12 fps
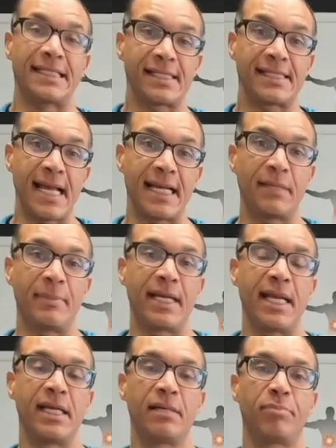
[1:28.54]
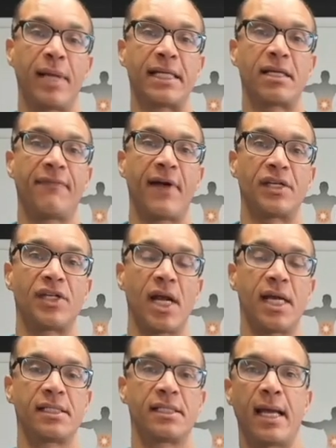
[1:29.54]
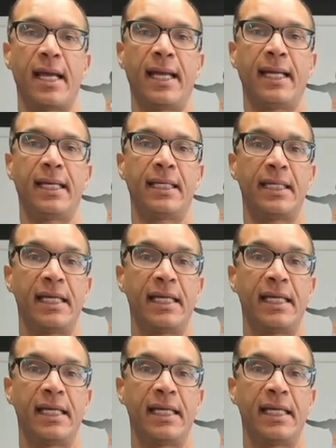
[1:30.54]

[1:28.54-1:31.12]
I said at the beginning, plantar fasciitis is an